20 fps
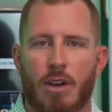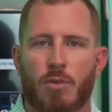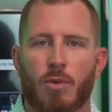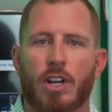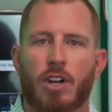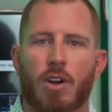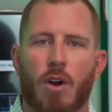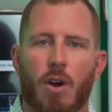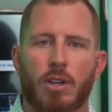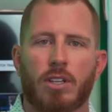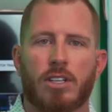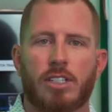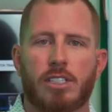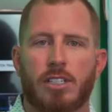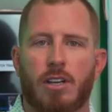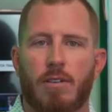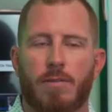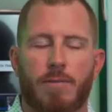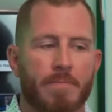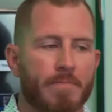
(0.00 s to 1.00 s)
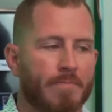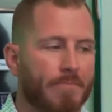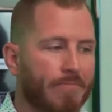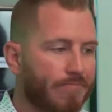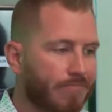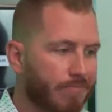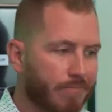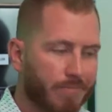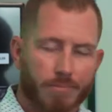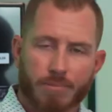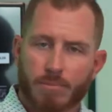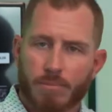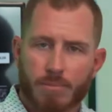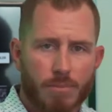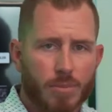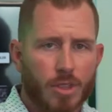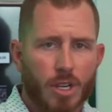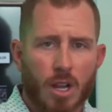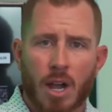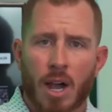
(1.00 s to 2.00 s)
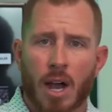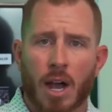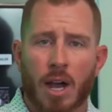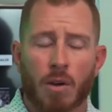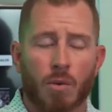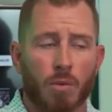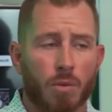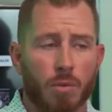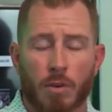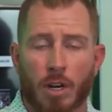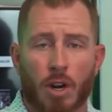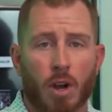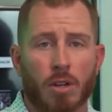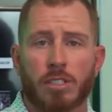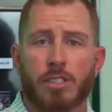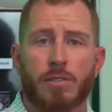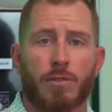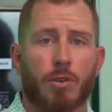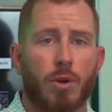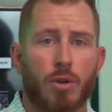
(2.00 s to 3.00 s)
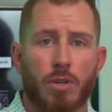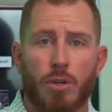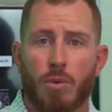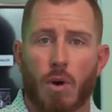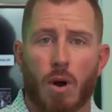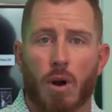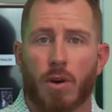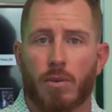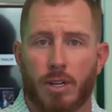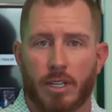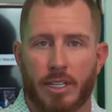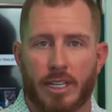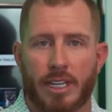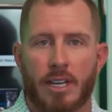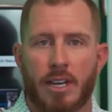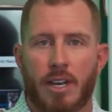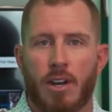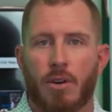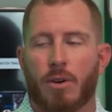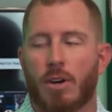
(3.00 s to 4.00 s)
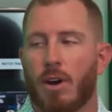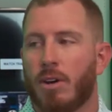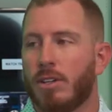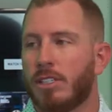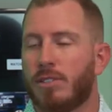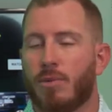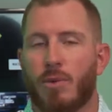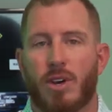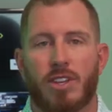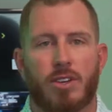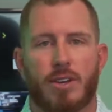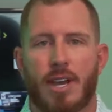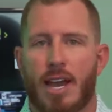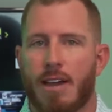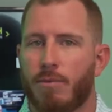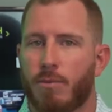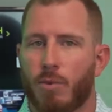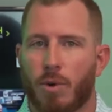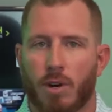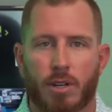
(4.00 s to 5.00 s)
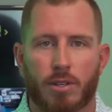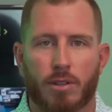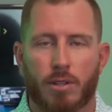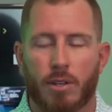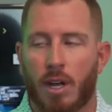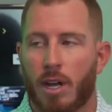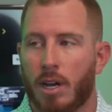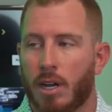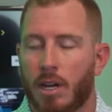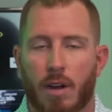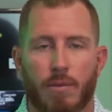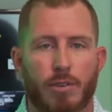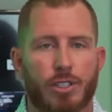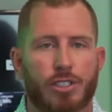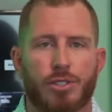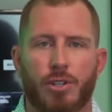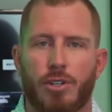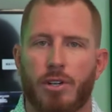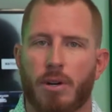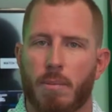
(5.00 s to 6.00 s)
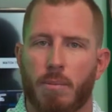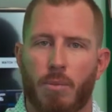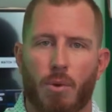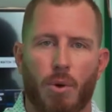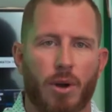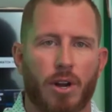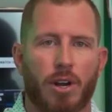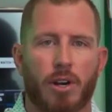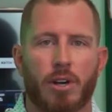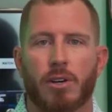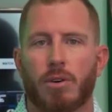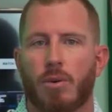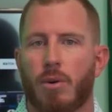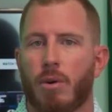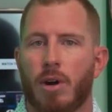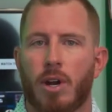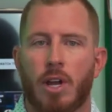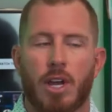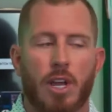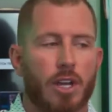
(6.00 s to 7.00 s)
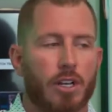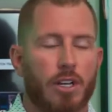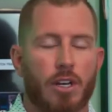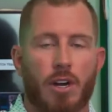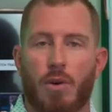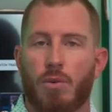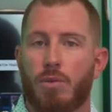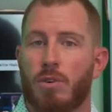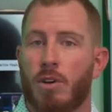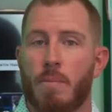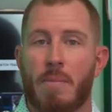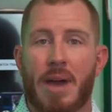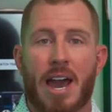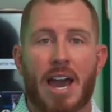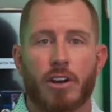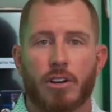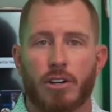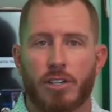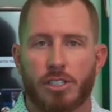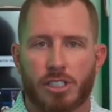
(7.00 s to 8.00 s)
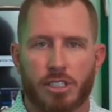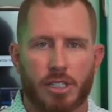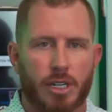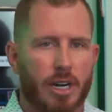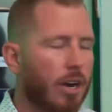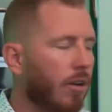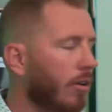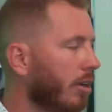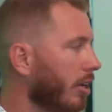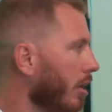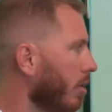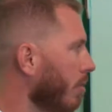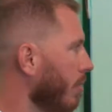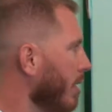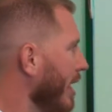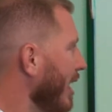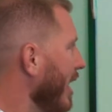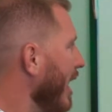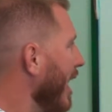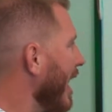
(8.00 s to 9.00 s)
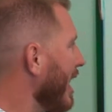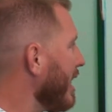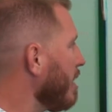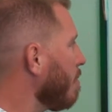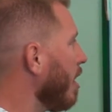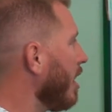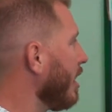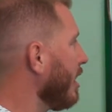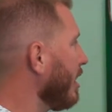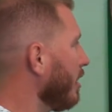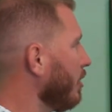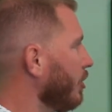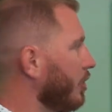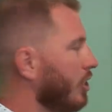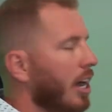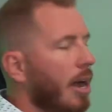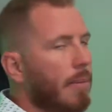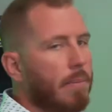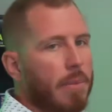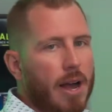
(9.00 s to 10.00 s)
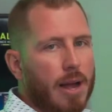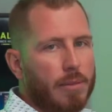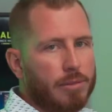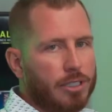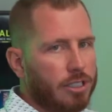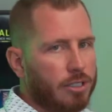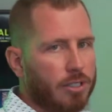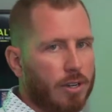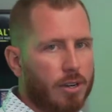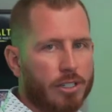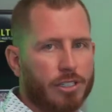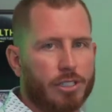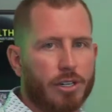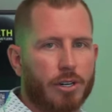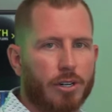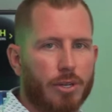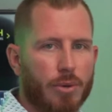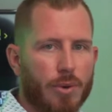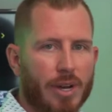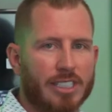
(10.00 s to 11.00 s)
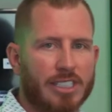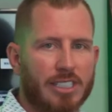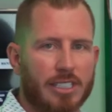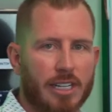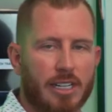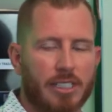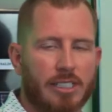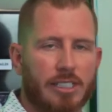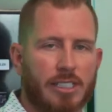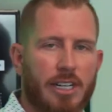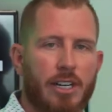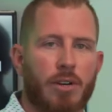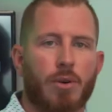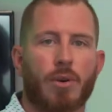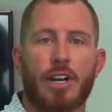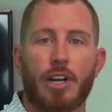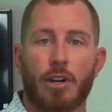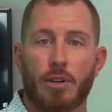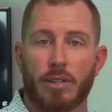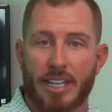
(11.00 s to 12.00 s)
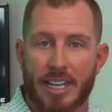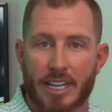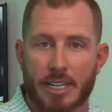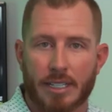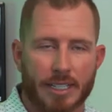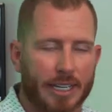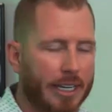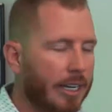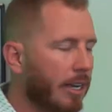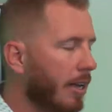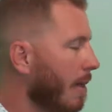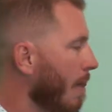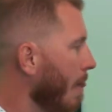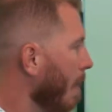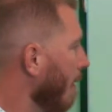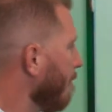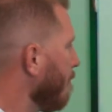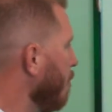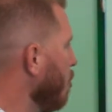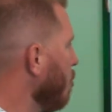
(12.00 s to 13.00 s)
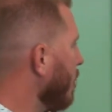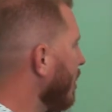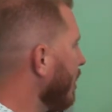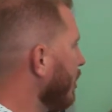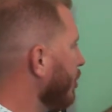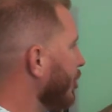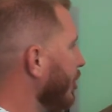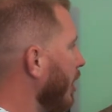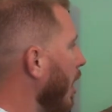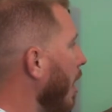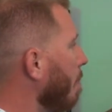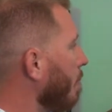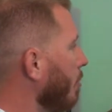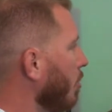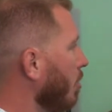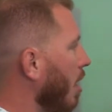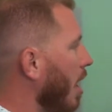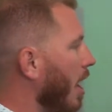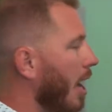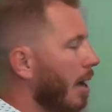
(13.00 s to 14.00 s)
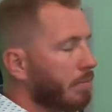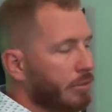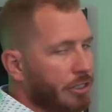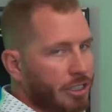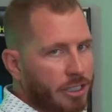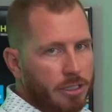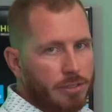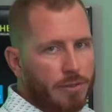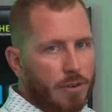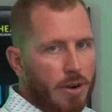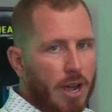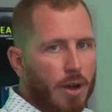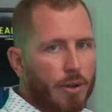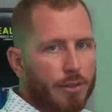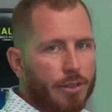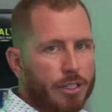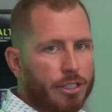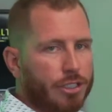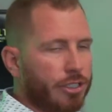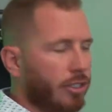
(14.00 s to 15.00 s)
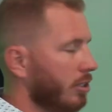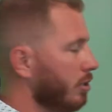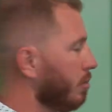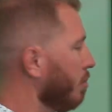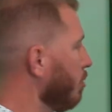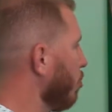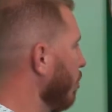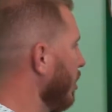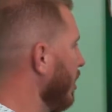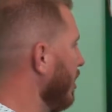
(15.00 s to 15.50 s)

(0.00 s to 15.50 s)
regardless of who you are, really, regardless of whether you have work coverage through your employer or, you know, no matter your scenario, anybody can shop options. As long as you're a U.S. citizen or here legally, you can shop your options for health insurance between